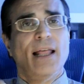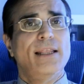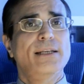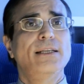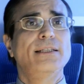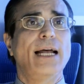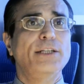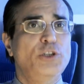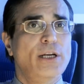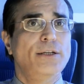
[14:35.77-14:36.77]
This is a
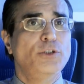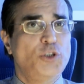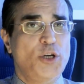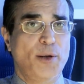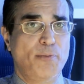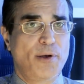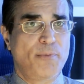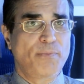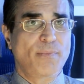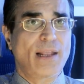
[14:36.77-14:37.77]
gene chip
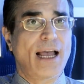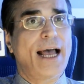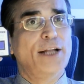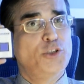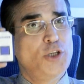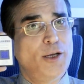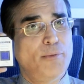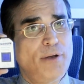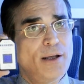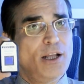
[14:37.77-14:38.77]

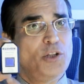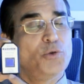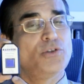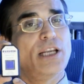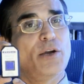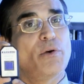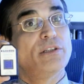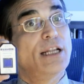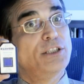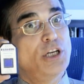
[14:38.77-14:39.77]
to sequence
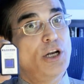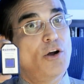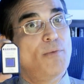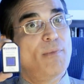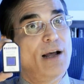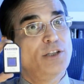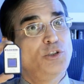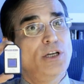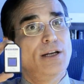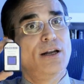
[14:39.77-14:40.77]
the genome, a
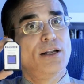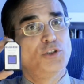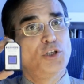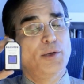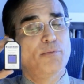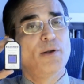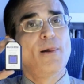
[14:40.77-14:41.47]
gene chip.